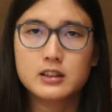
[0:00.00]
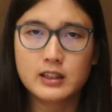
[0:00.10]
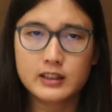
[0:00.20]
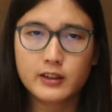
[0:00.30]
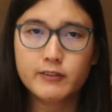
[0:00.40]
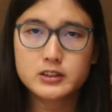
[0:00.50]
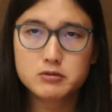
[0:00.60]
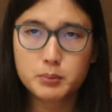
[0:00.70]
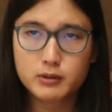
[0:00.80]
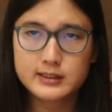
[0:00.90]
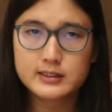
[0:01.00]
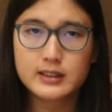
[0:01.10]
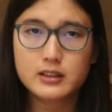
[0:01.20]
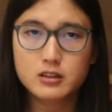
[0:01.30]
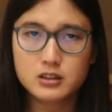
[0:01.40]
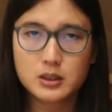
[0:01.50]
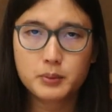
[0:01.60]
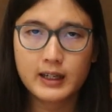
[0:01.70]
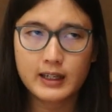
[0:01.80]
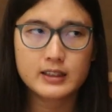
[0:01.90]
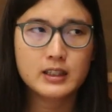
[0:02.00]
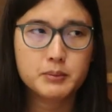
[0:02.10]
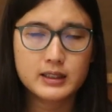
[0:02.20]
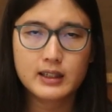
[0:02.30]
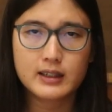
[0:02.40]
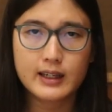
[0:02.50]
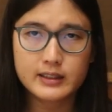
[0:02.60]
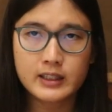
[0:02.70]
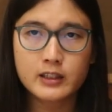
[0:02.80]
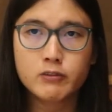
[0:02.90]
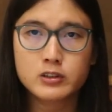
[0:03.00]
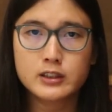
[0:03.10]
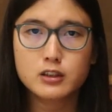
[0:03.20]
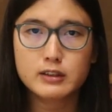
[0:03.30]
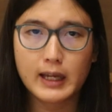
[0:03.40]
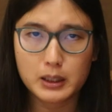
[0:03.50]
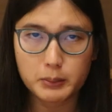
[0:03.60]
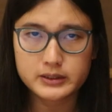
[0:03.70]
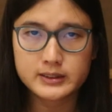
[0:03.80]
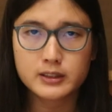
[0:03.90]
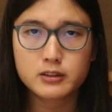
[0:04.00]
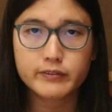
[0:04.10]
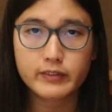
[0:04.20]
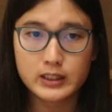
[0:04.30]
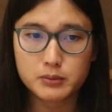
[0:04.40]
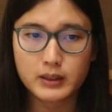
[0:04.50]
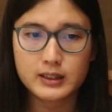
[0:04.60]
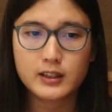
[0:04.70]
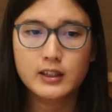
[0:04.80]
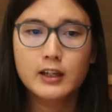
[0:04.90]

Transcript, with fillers: that it was reported that the Lok Sabha Committee on IT voted unanimously to invite me,